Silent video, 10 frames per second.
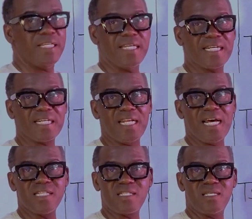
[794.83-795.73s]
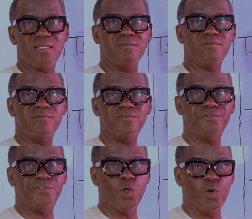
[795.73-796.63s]
E class
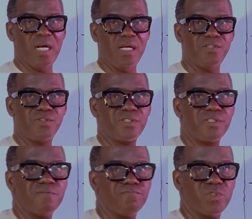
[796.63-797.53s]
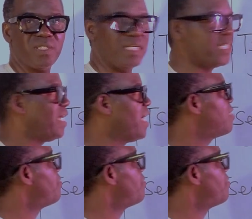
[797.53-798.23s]
vowels. E class